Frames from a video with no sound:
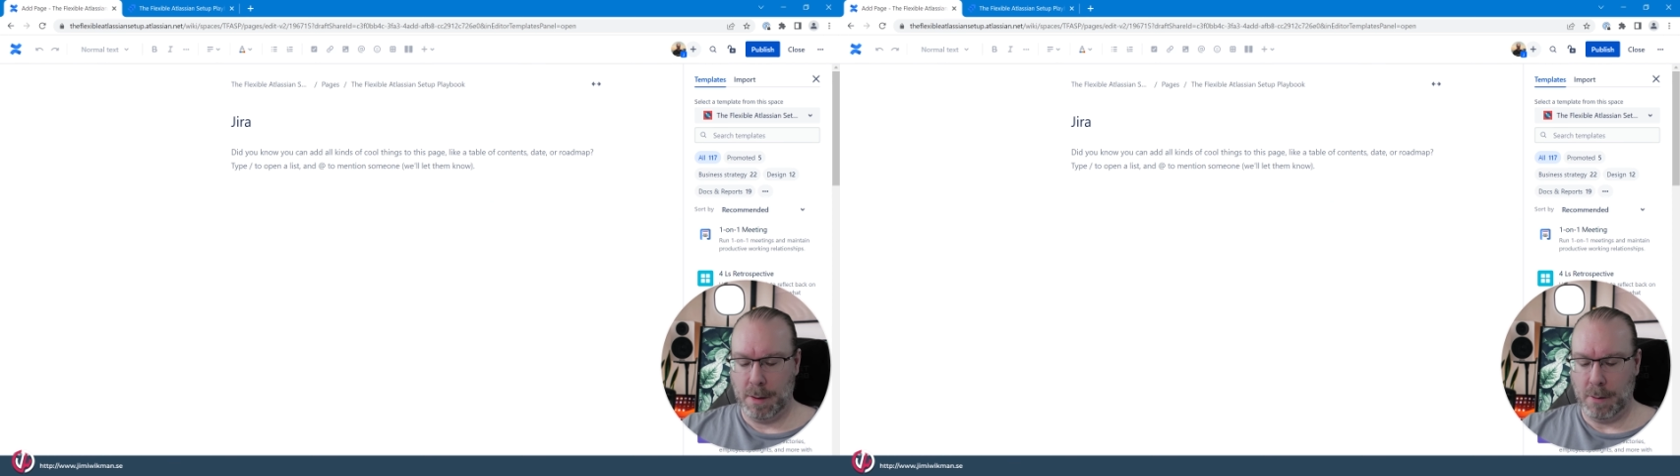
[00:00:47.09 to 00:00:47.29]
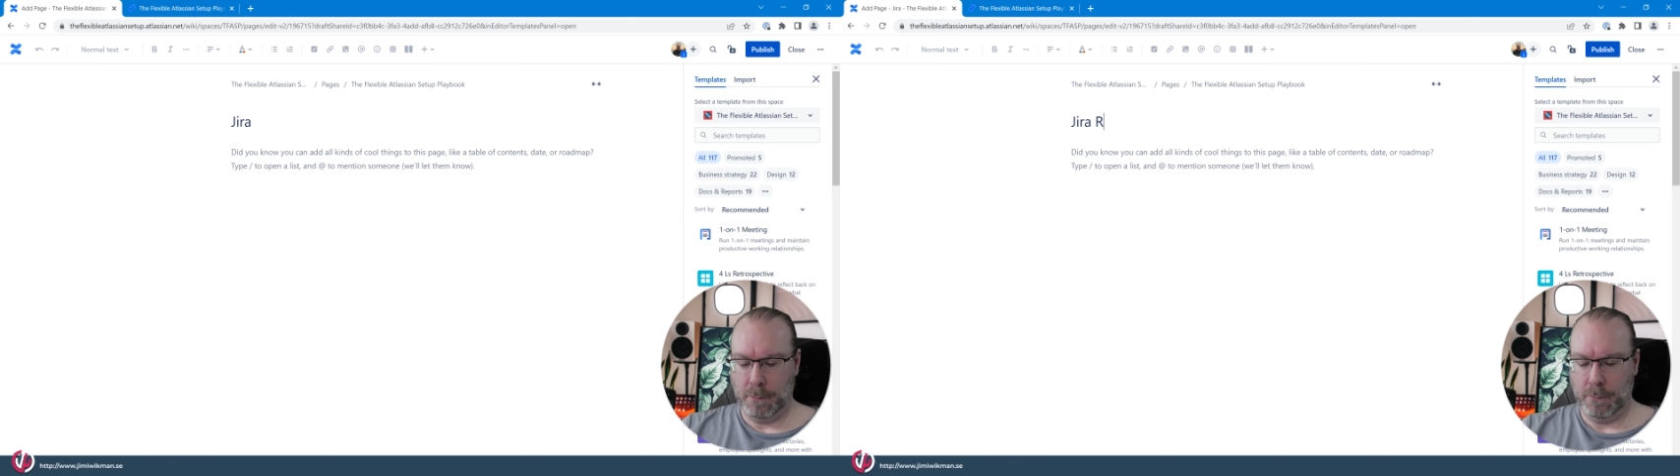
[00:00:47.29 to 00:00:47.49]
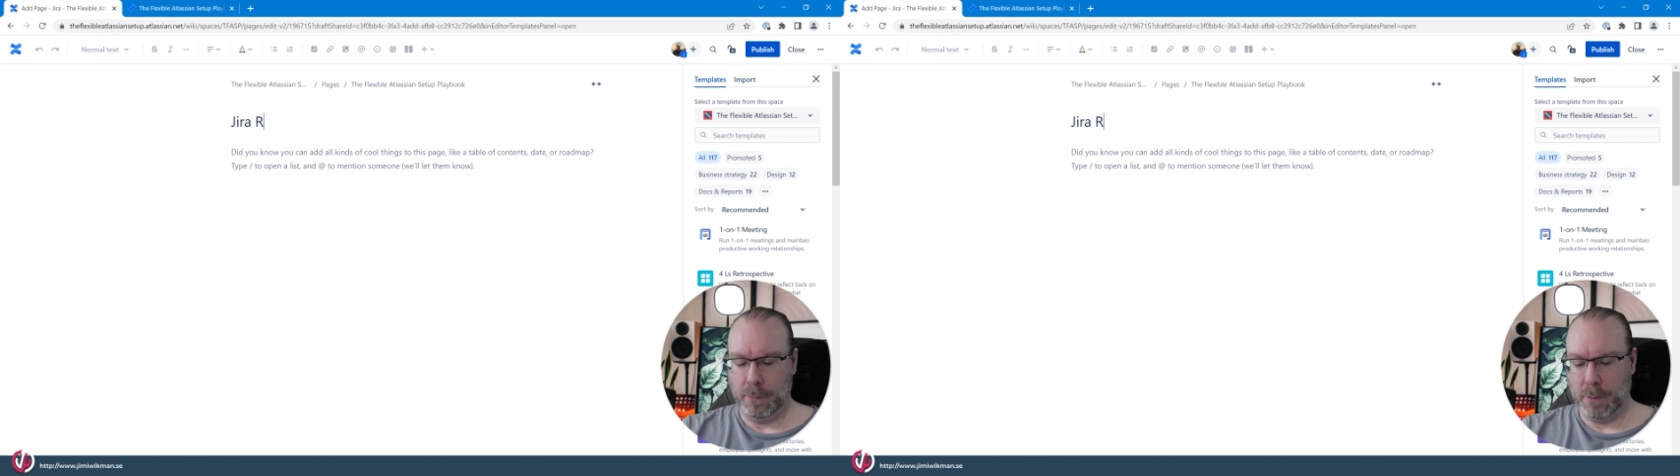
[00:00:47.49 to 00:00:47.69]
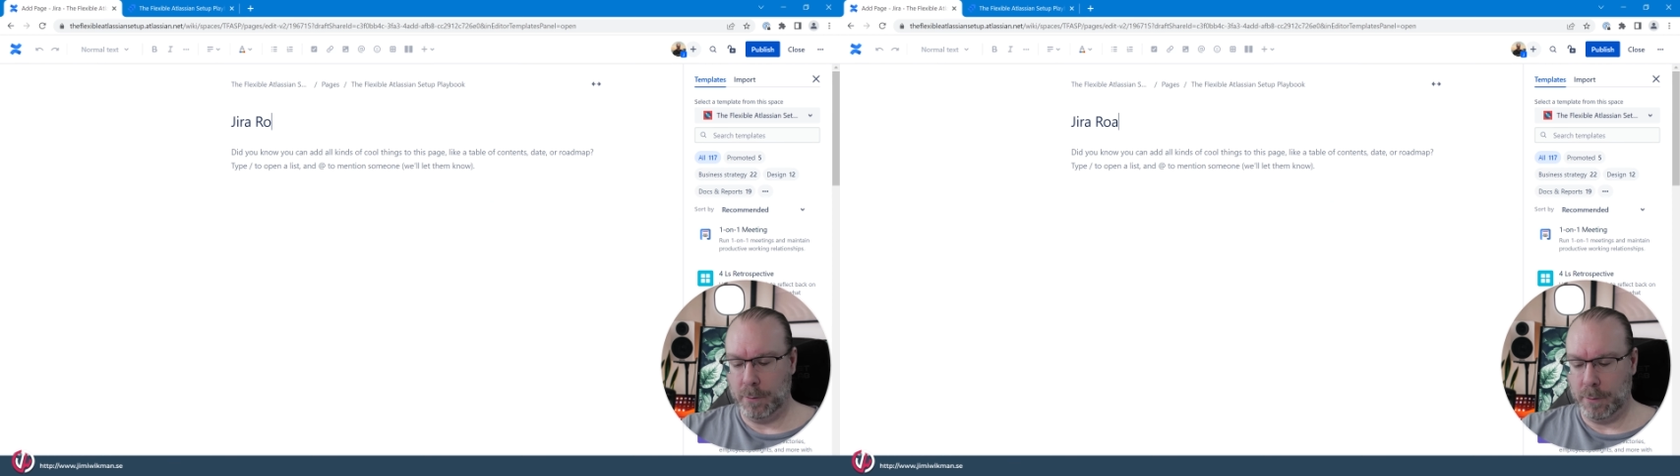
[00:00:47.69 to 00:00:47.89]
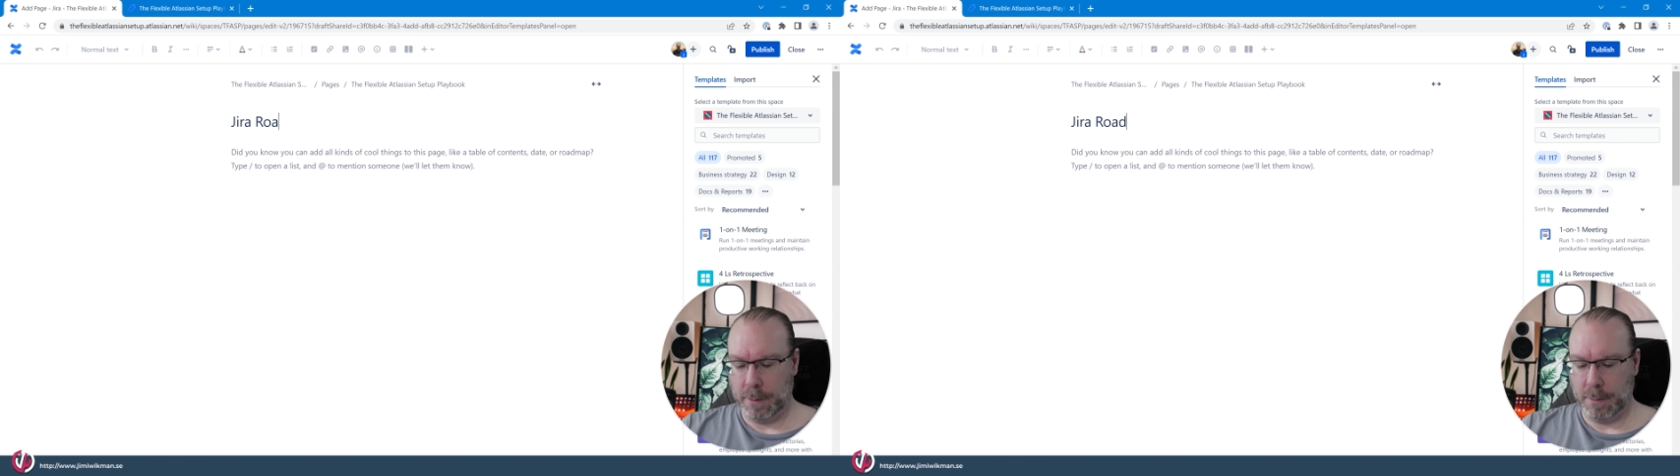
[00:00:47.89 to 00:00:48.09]

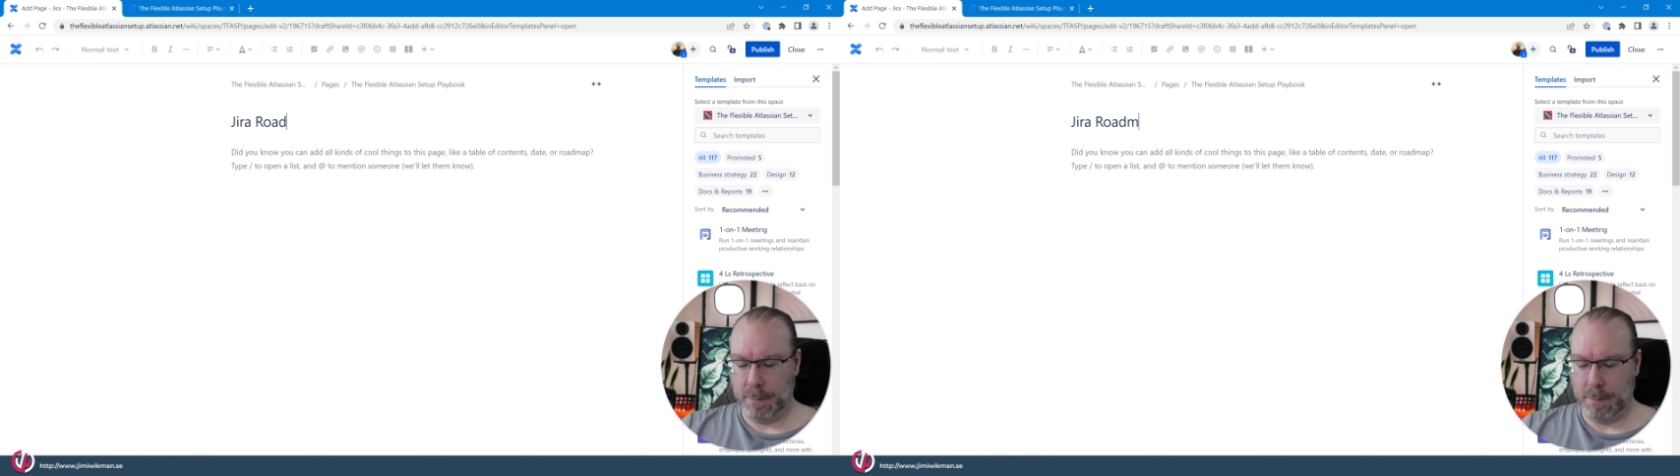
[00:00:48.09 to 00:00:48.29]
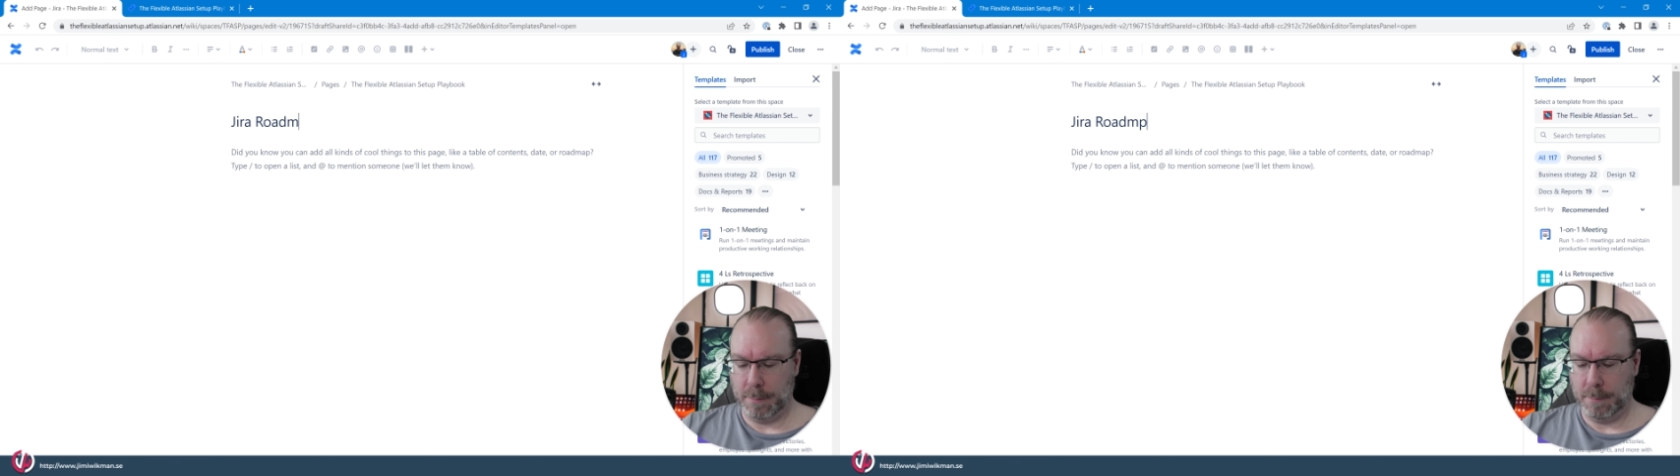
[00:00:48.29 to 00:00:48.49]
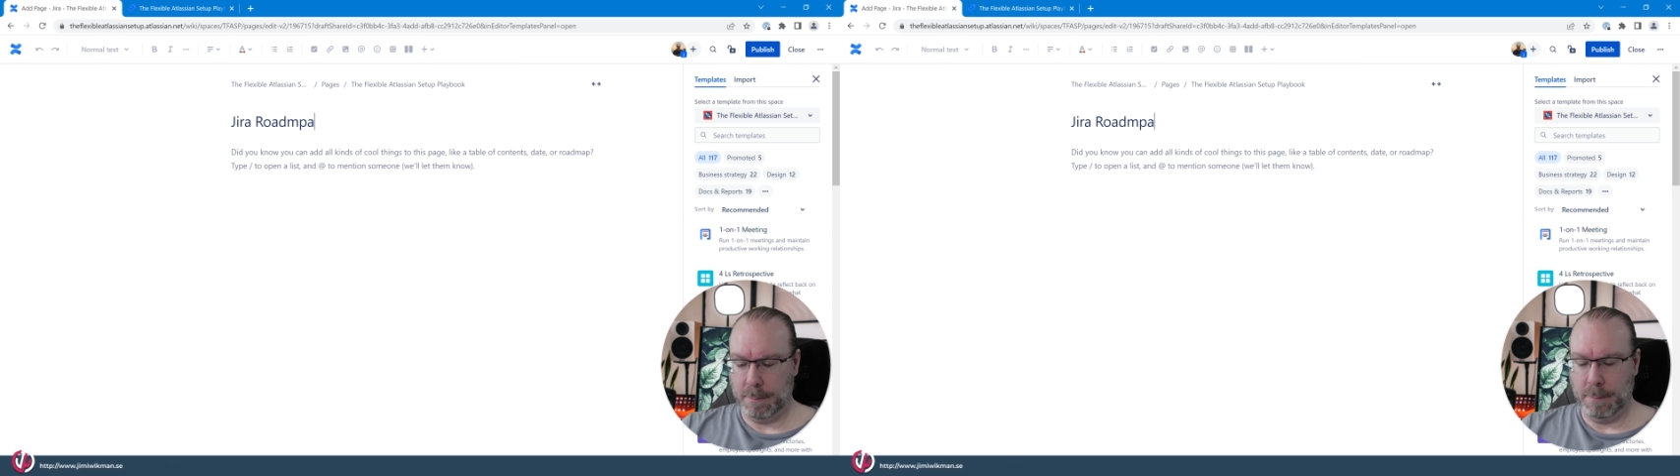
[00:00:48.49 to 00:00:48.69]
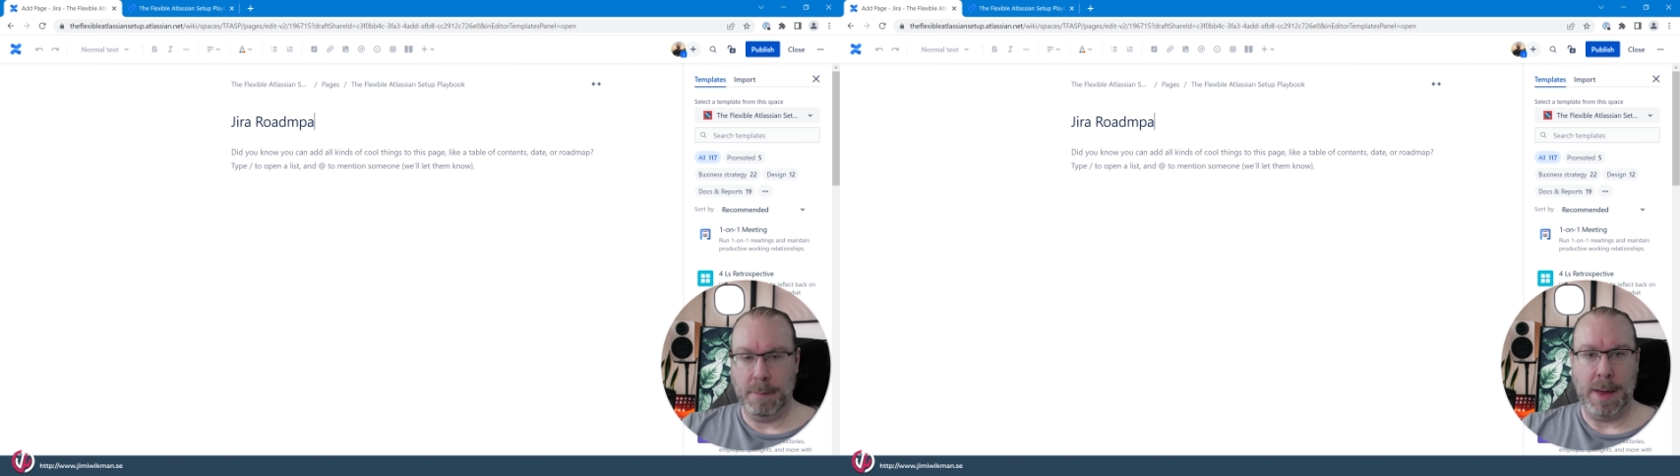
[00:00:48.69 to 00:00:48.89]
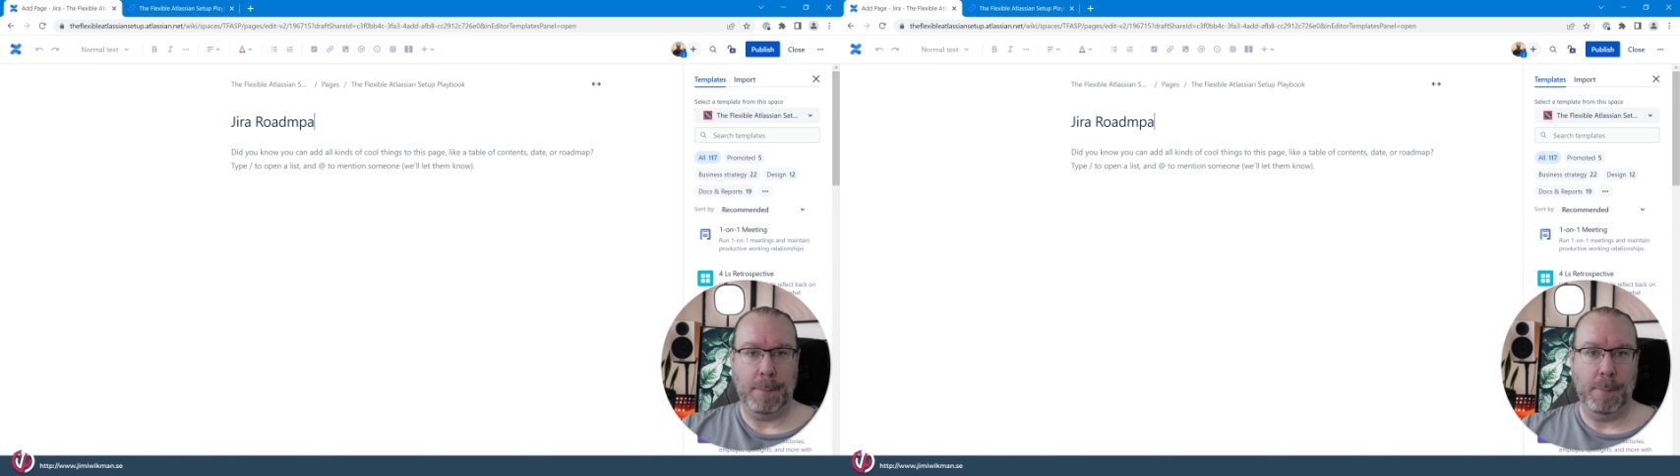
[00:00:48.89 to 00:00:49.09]
roadmap,